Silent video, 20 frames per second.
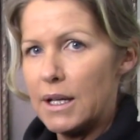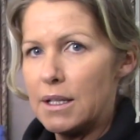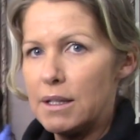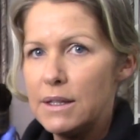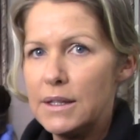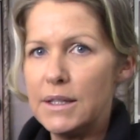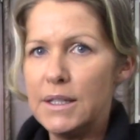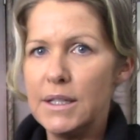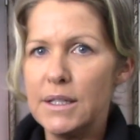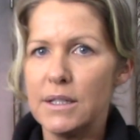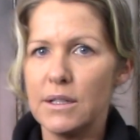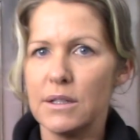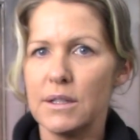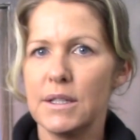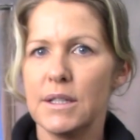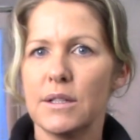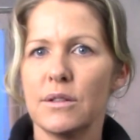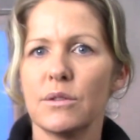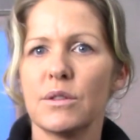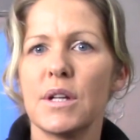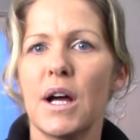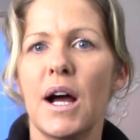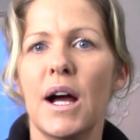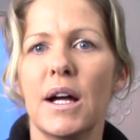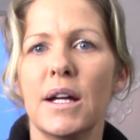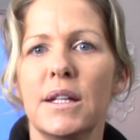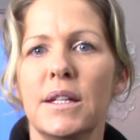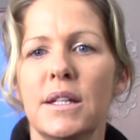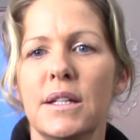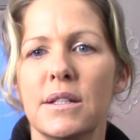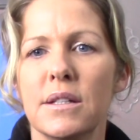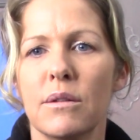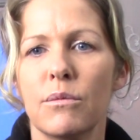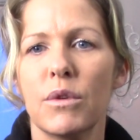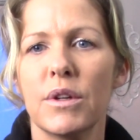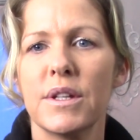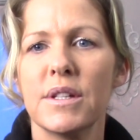little tiny, well,